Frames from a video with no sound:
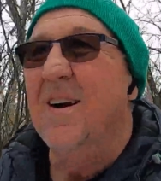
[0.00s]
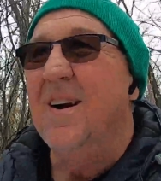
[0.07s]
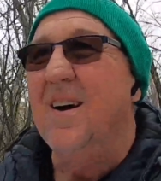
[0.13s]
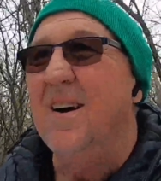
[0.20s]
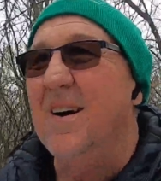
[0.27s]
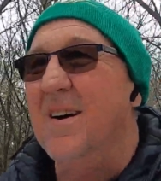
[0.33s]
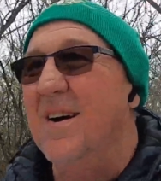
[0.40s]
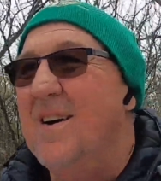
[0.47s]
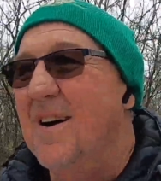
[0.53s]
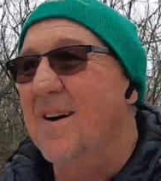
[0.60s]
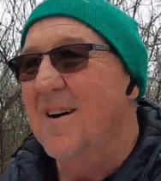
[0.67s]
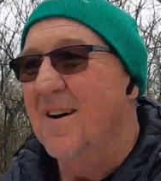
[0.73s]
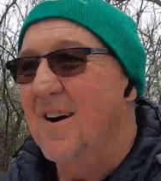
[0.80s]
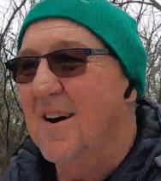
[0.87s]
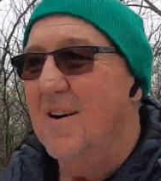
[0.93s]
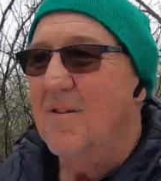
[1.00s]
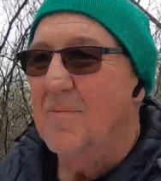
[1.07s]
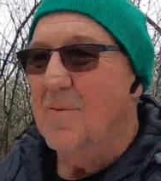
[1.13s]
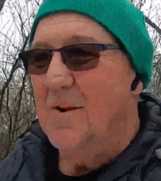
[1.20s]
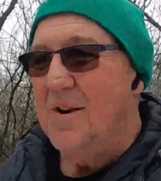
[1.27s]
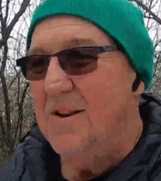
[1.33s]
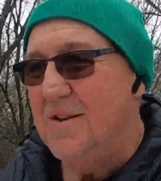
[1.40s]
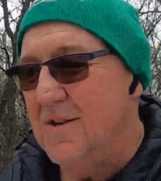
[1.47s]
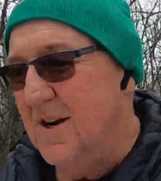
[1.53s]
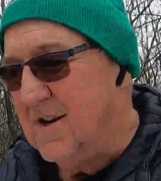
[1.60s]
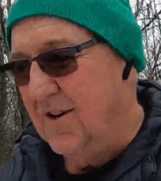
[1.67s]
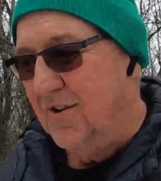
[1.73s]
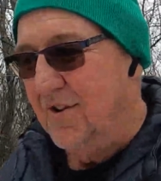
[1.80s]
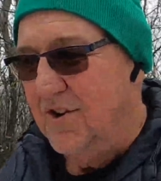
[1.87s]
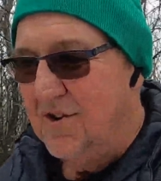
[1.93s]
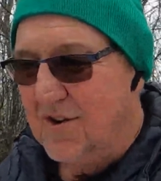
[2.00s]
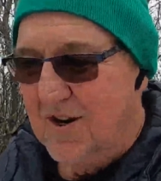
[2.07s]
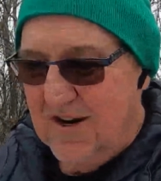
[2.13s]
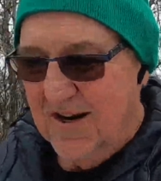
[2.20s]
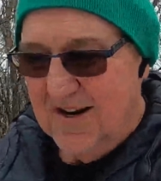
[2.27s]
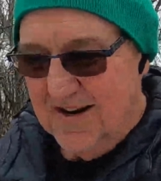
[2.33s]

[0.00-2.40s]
hello buddy, there's a little dog.